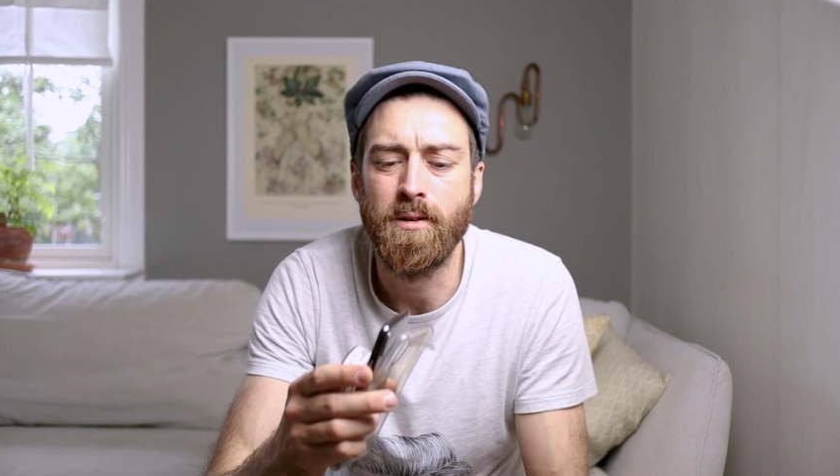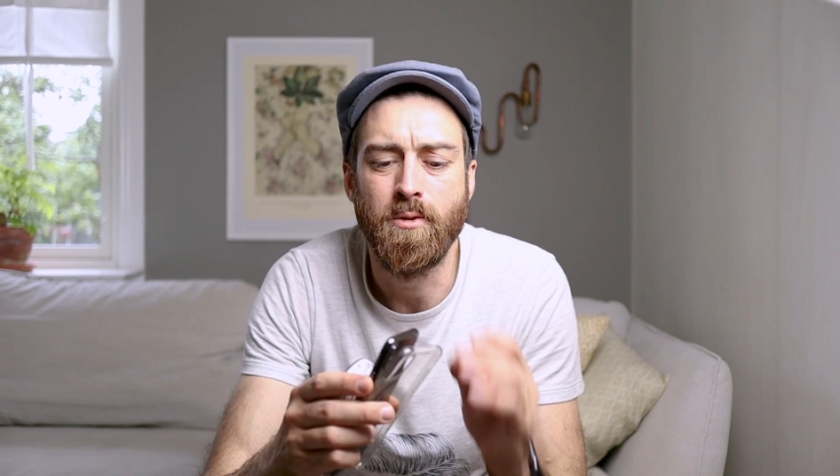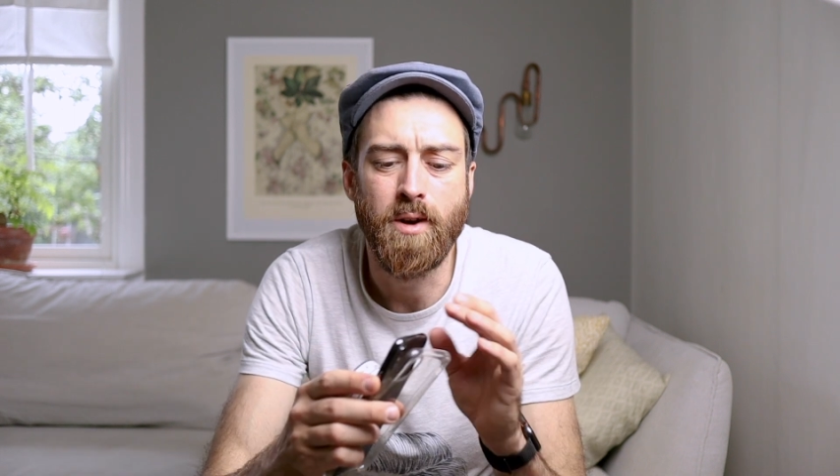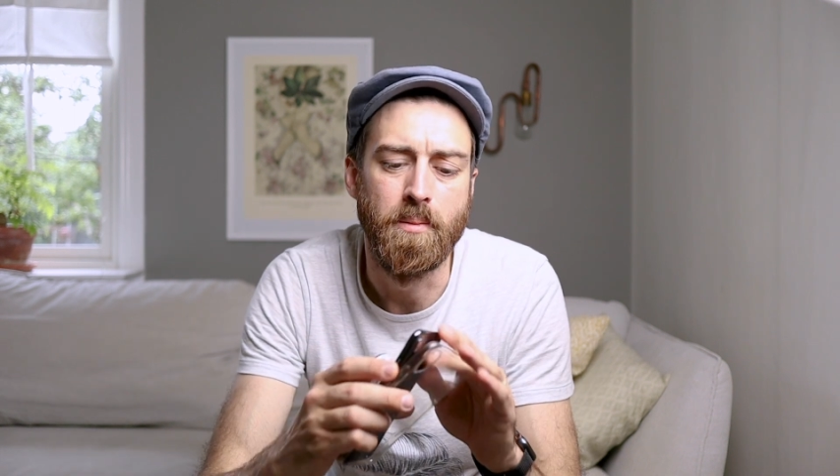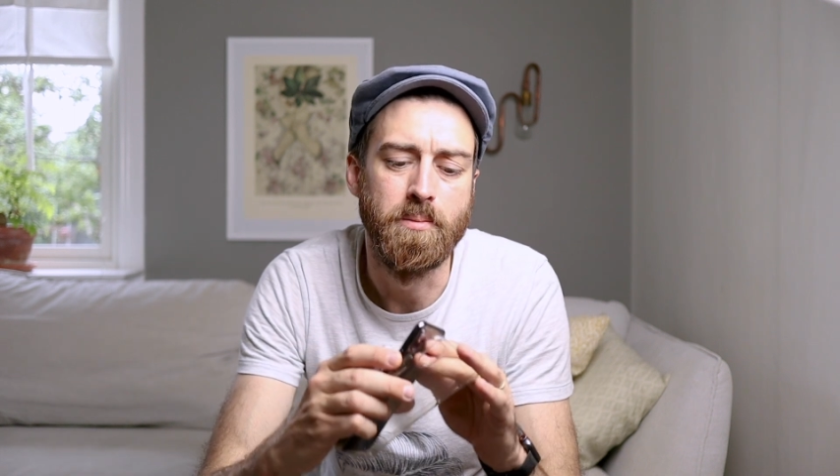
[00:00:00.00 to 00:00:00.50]
of
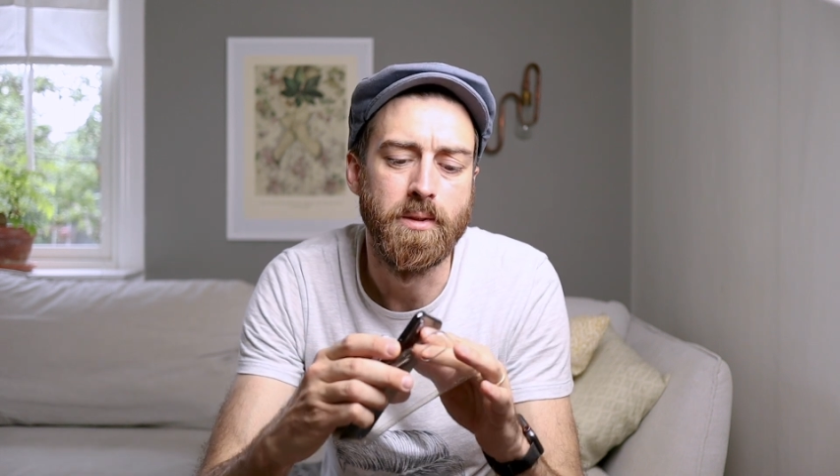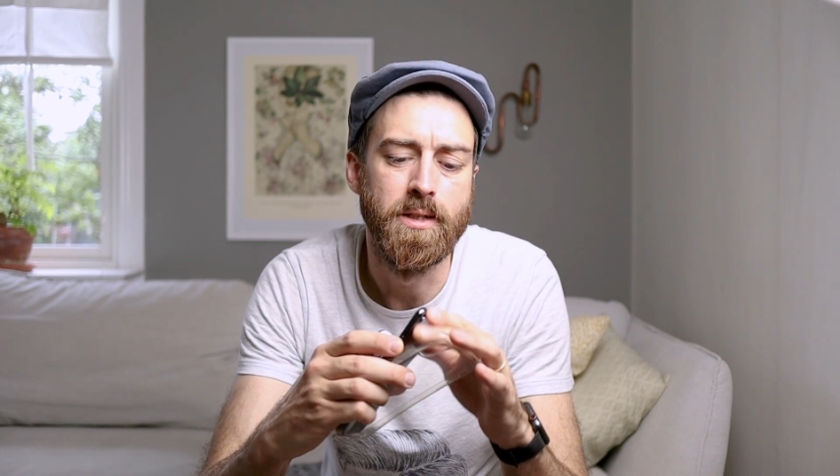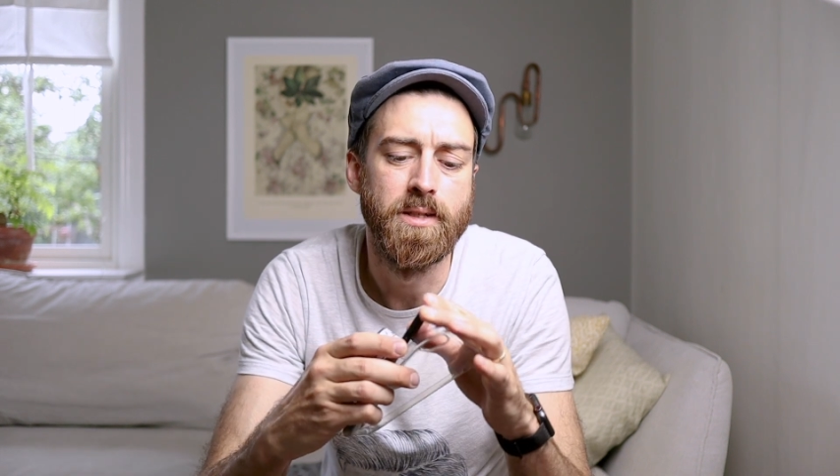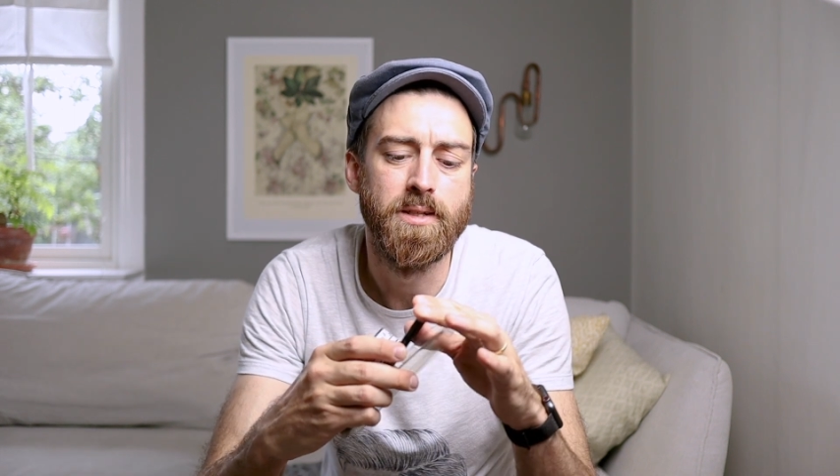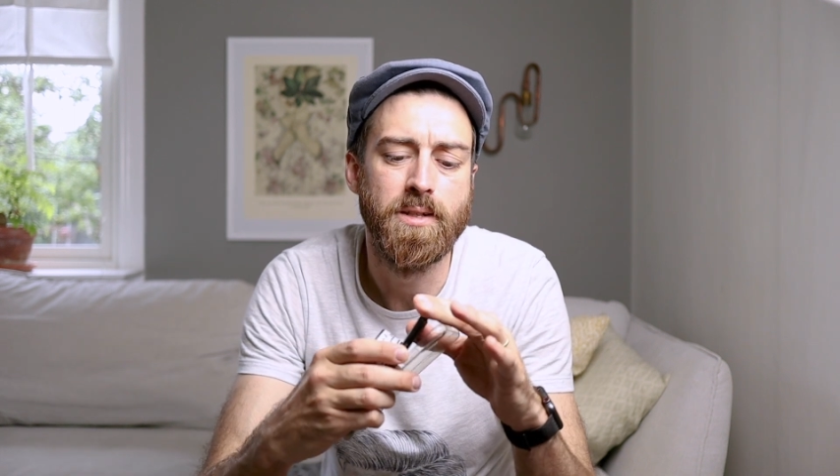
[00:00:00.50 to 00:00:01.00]
crap
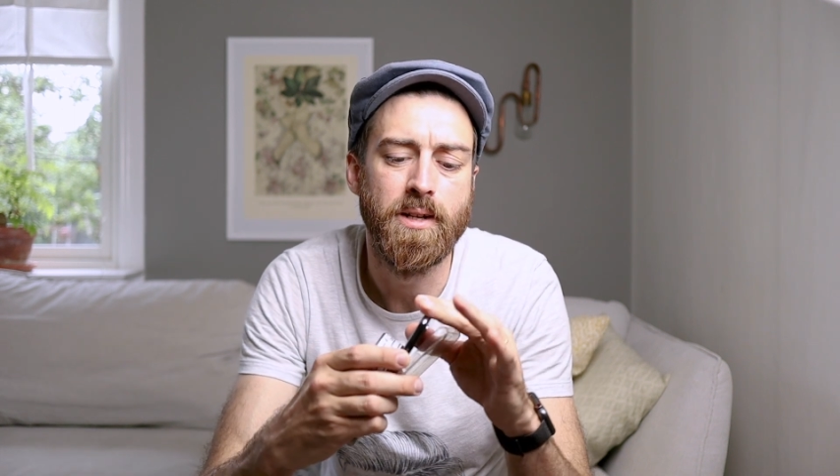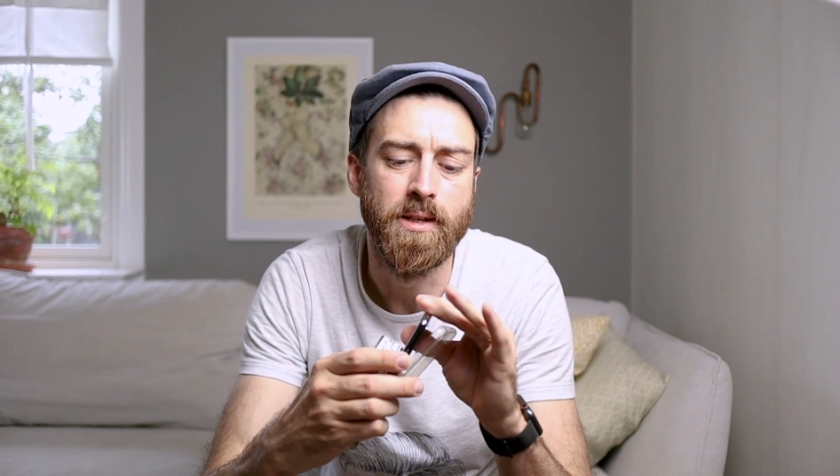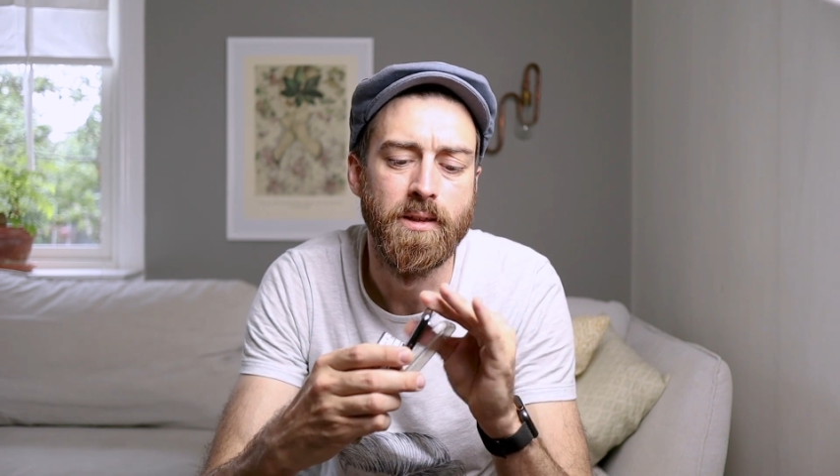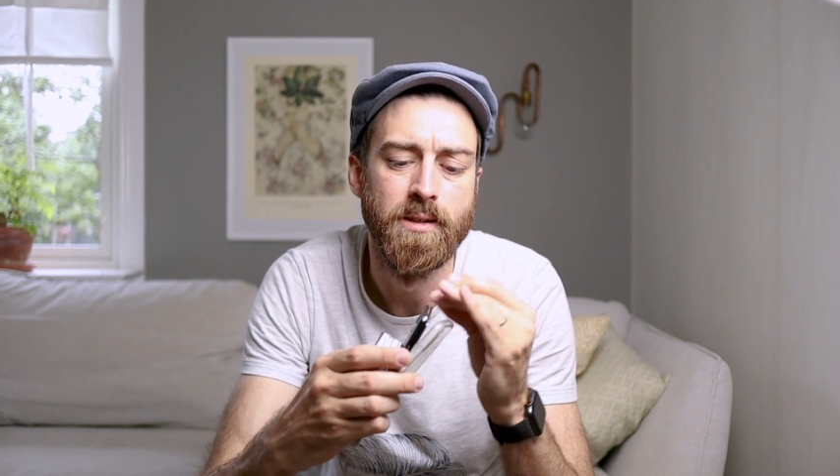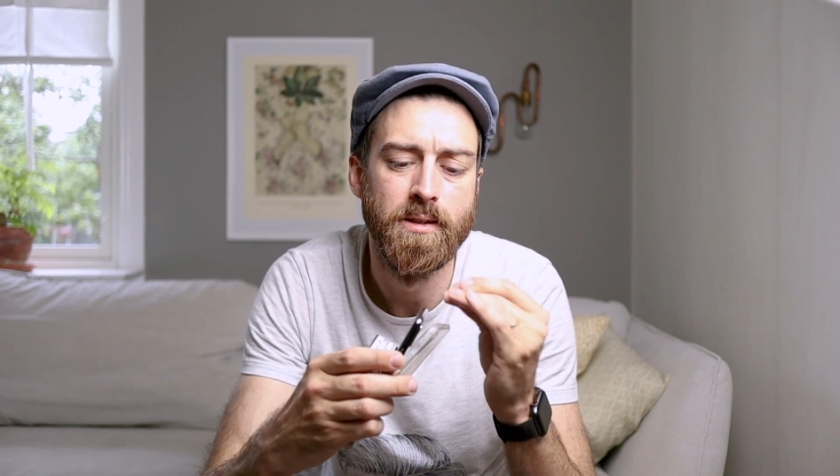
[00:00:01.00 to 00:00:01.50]

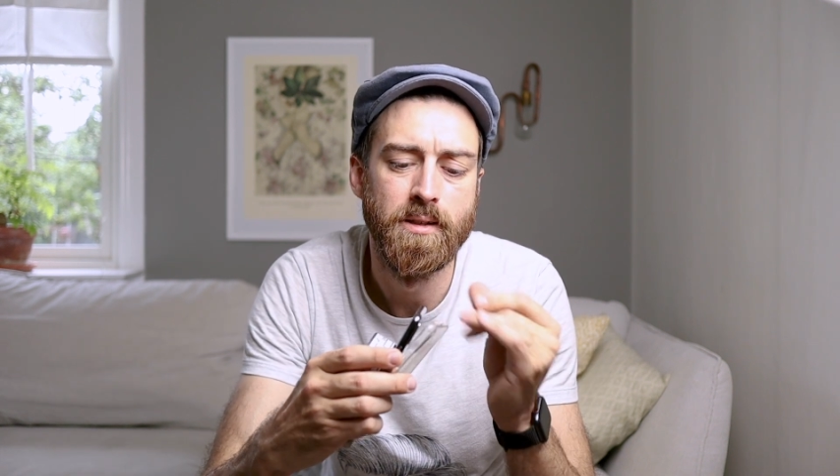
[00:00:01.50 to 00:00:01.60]
inside?